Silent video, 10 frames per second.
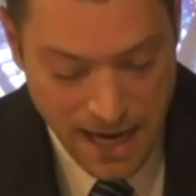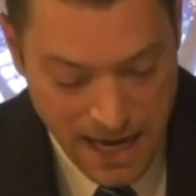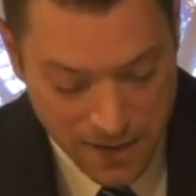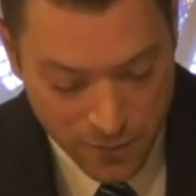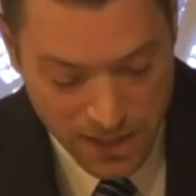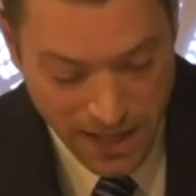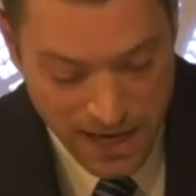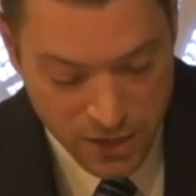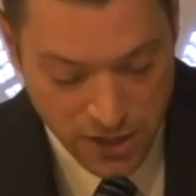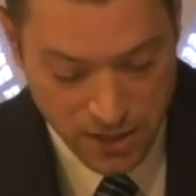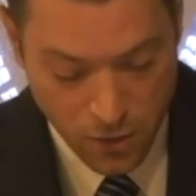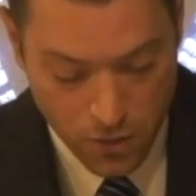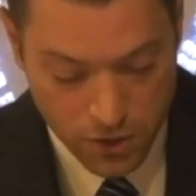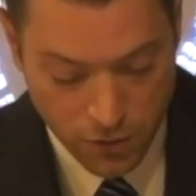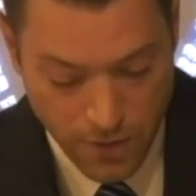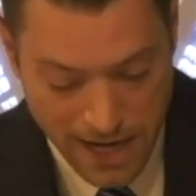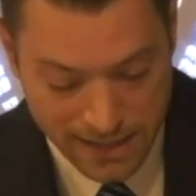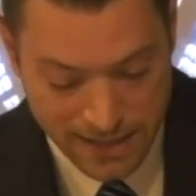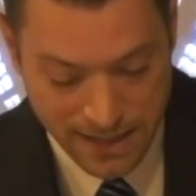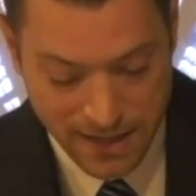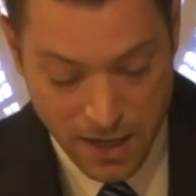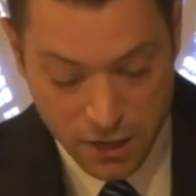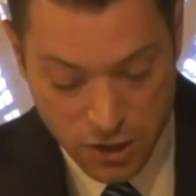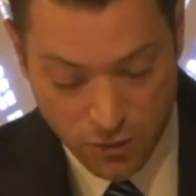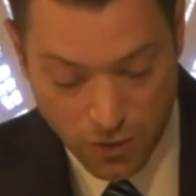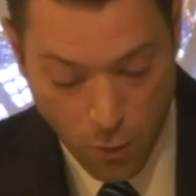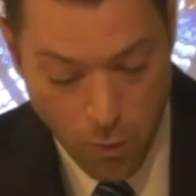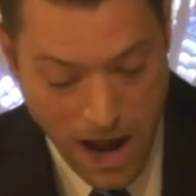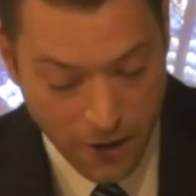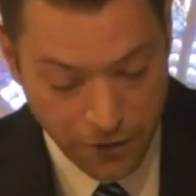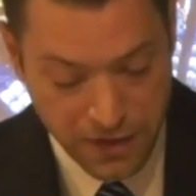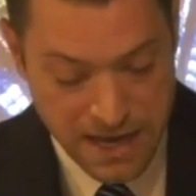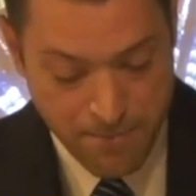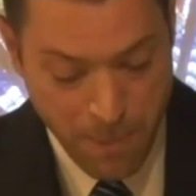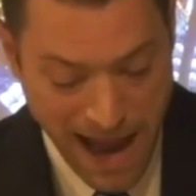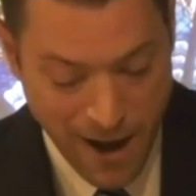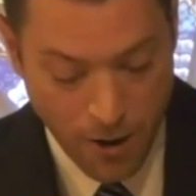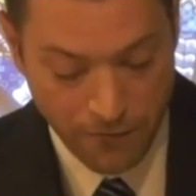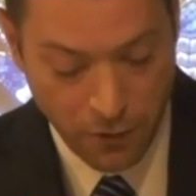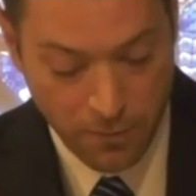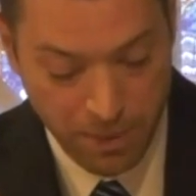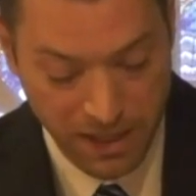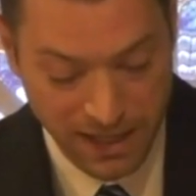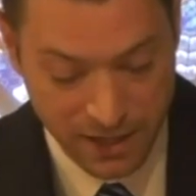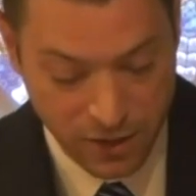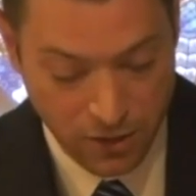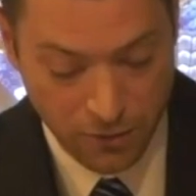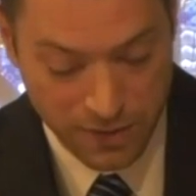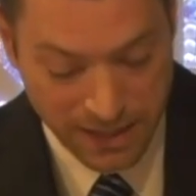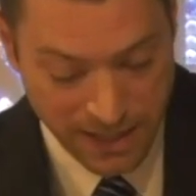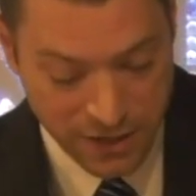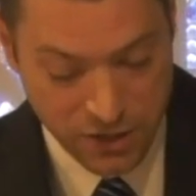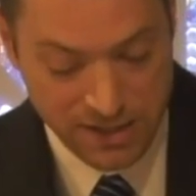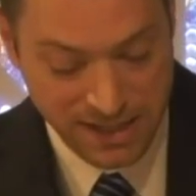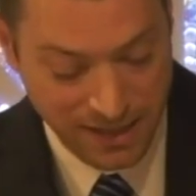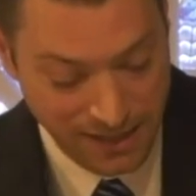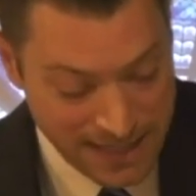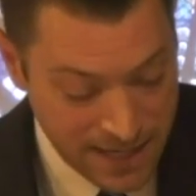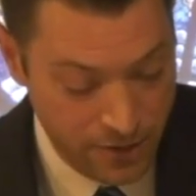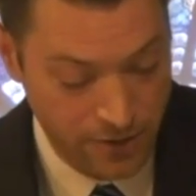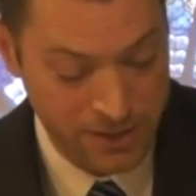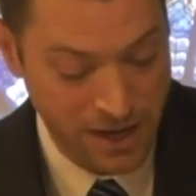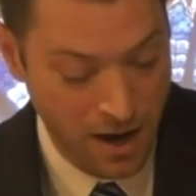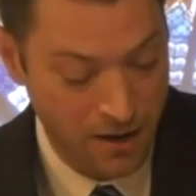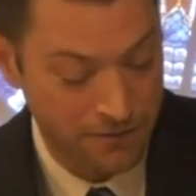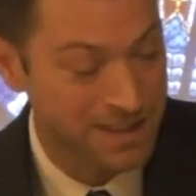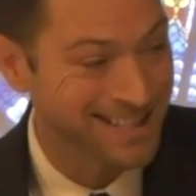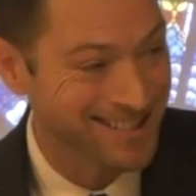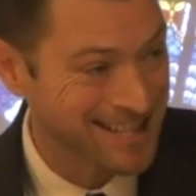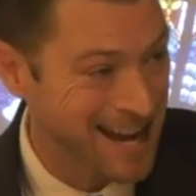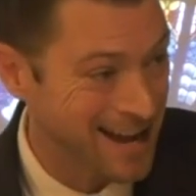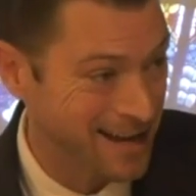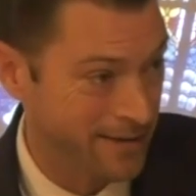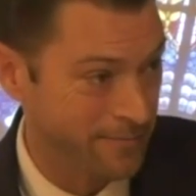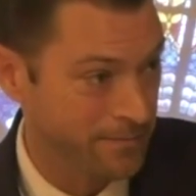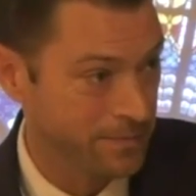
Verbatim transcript: in relation or directed to the wealthy, powerful, political, religious leaders of this time.